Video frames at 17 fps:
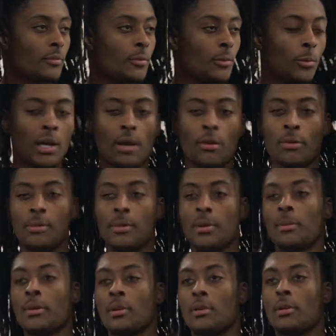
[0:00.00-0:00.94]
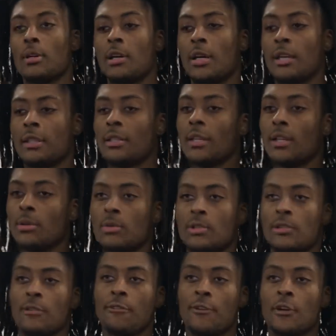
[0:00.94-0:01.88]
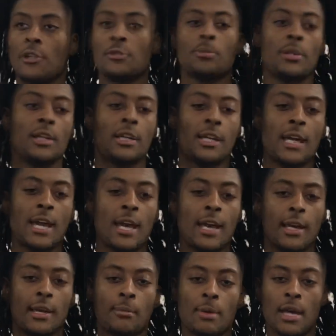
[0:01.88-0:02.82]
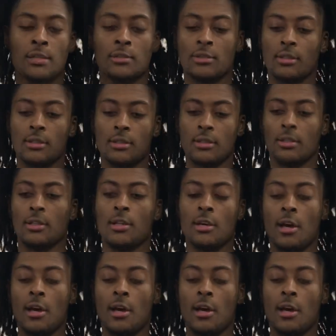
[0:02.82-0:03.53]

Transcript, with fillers: well, I remember, uh, I think it was the first play of the game, actually.